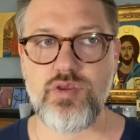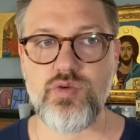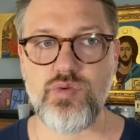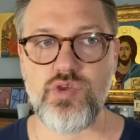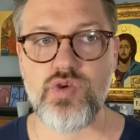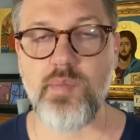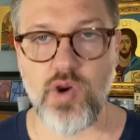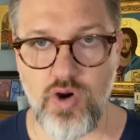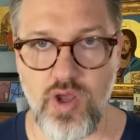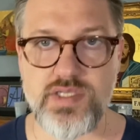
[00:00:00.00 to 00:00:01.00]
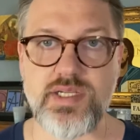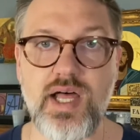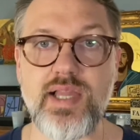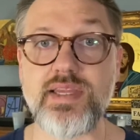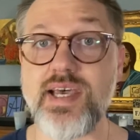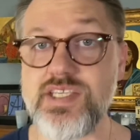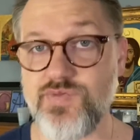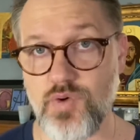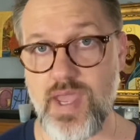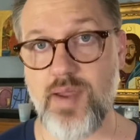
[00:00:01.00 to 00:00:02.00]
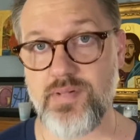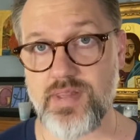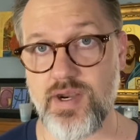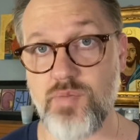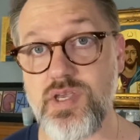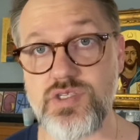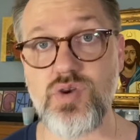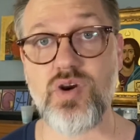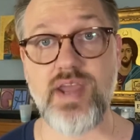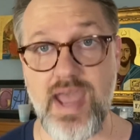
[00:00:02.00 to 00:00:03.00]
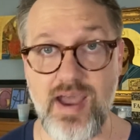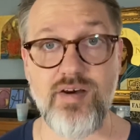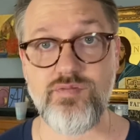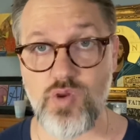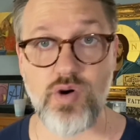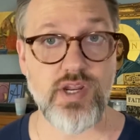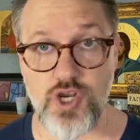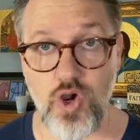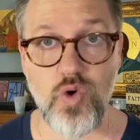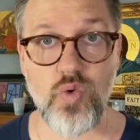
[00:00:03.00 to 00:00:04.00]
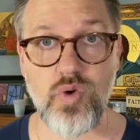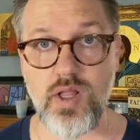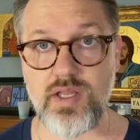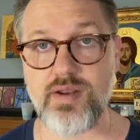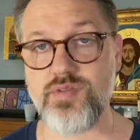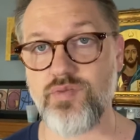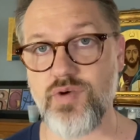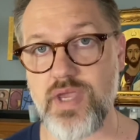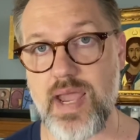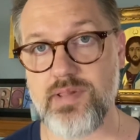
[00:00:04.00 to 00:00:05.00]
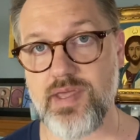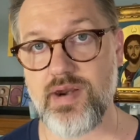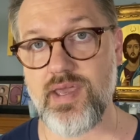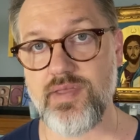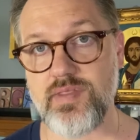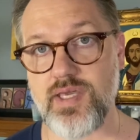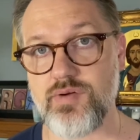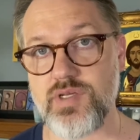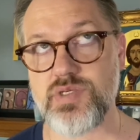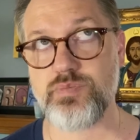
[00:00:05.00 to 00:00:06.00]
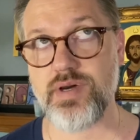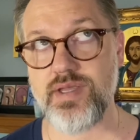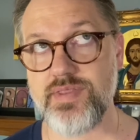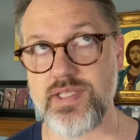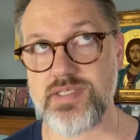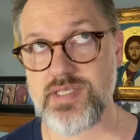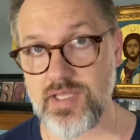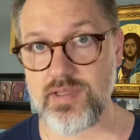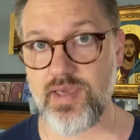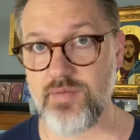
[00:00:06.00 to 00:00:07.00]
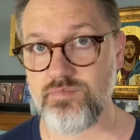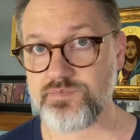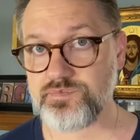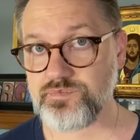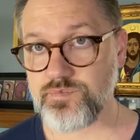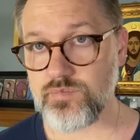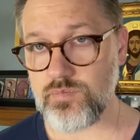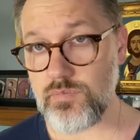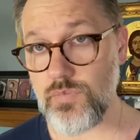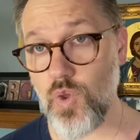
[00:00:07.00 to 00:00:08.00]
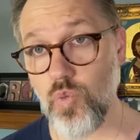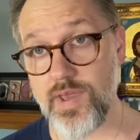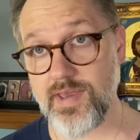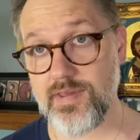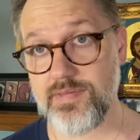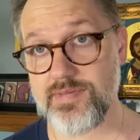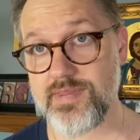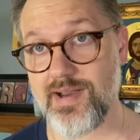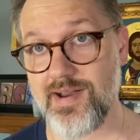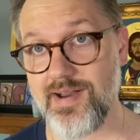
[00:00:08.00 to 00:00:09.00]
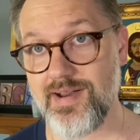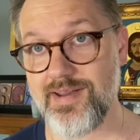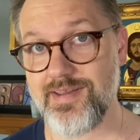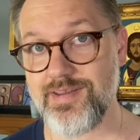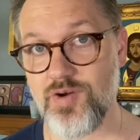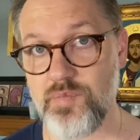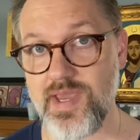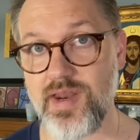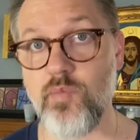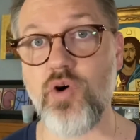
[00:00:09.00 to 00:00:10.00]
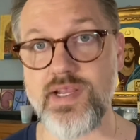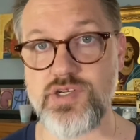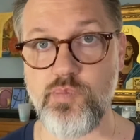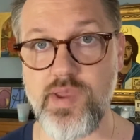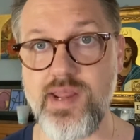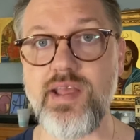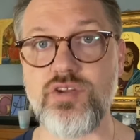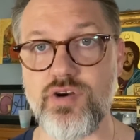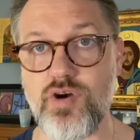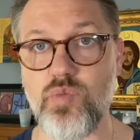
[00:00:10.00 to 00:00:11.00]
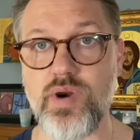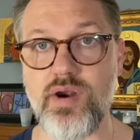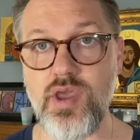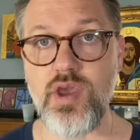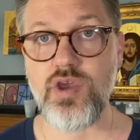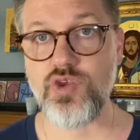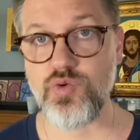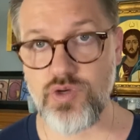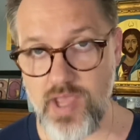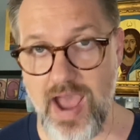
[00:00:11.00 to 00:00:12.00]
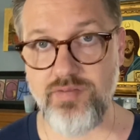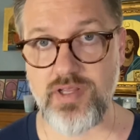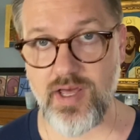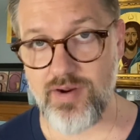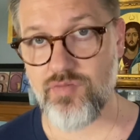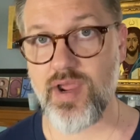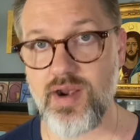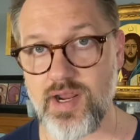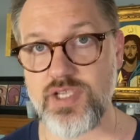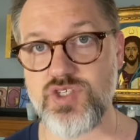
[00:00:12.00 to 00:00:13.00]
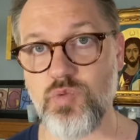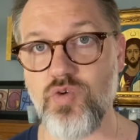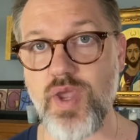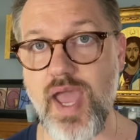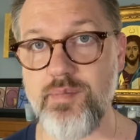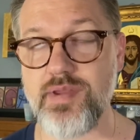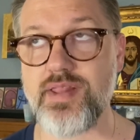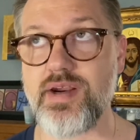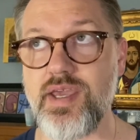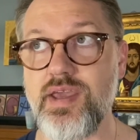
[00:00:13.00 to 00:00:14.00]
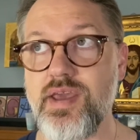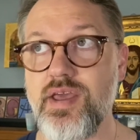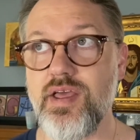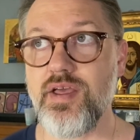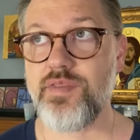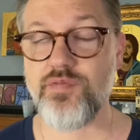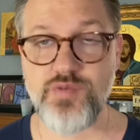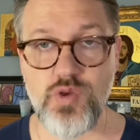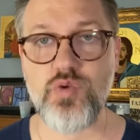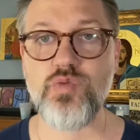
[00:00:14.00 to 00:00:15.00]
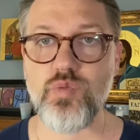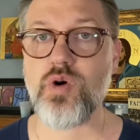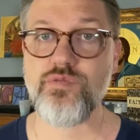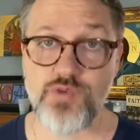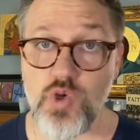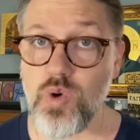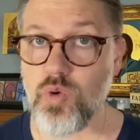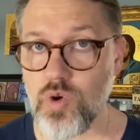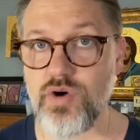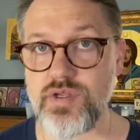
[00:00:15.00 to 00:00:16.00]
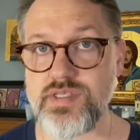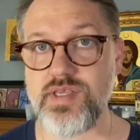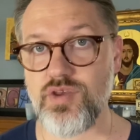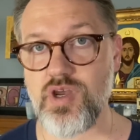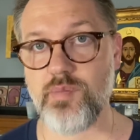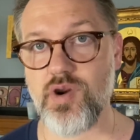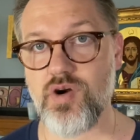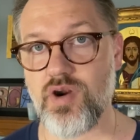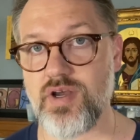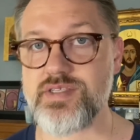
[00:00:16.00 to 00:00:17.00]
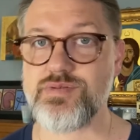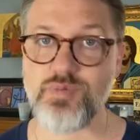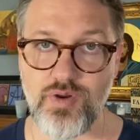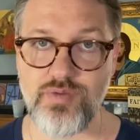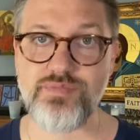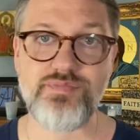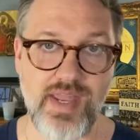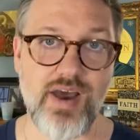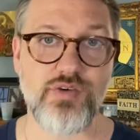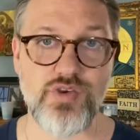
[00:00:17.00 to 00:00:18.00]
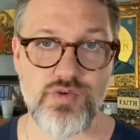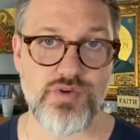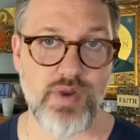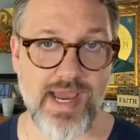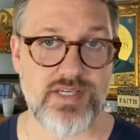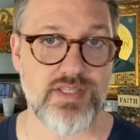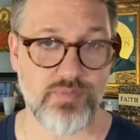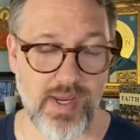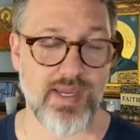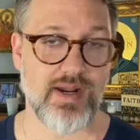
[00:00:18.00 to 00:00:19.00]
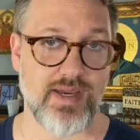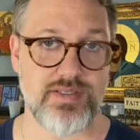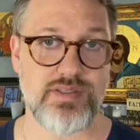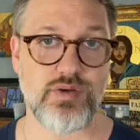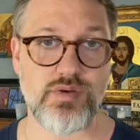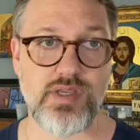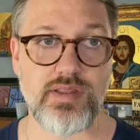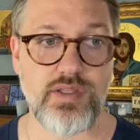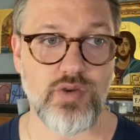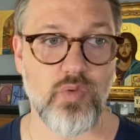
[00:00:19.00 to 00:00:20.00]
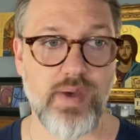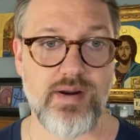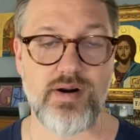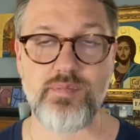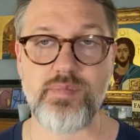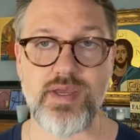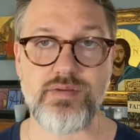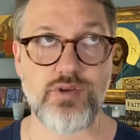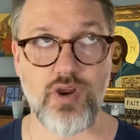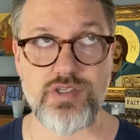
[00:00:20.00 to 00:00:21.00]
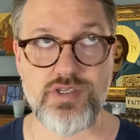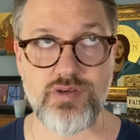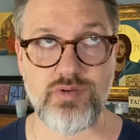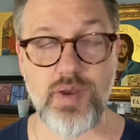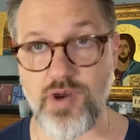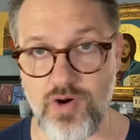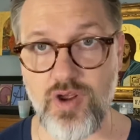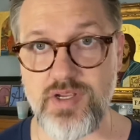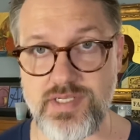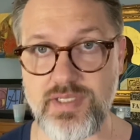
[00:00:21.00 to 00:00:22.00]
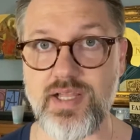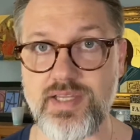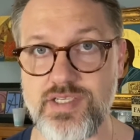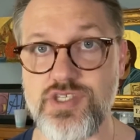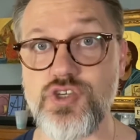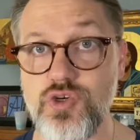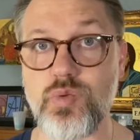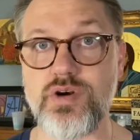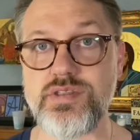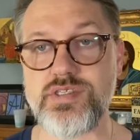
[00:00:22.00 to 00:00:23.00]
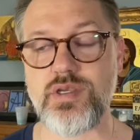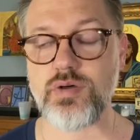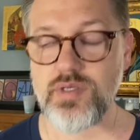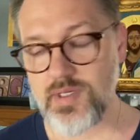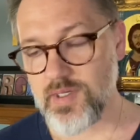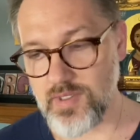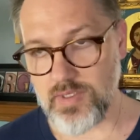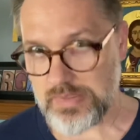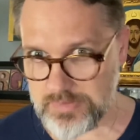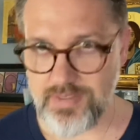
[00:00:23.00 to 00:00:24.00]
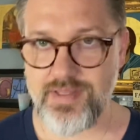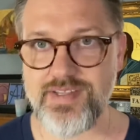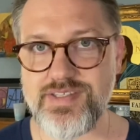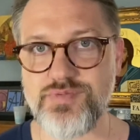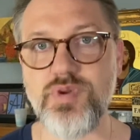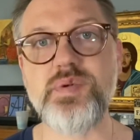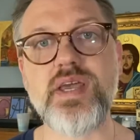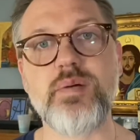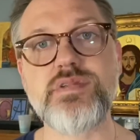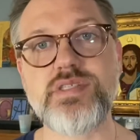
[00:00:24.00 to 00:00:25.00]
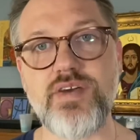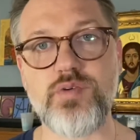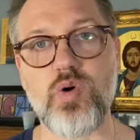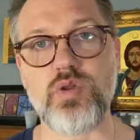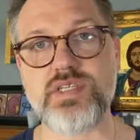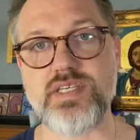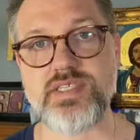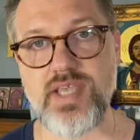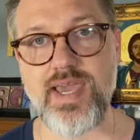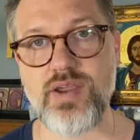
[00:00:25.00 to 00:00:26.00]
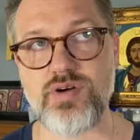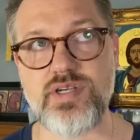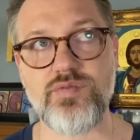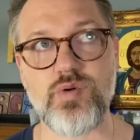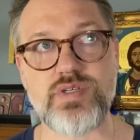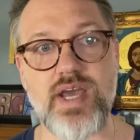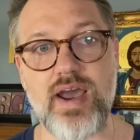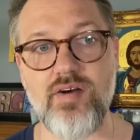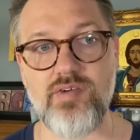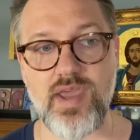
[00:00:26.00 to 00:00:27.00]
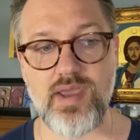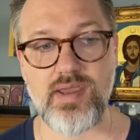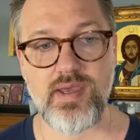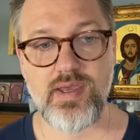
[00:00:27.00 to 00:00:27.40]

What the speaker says: you come across a lot less vocabulary because you already know a lot of the vocabulary in the language. But then suddenly, with you know, being a more intermediate learner where you have a lot of recognizable vocabulary, the fewer words that you come across, well, now you do actually recognize those a little better, but you're also coming across a lot less new words. So it really becomes difficult to say, or difficult to have a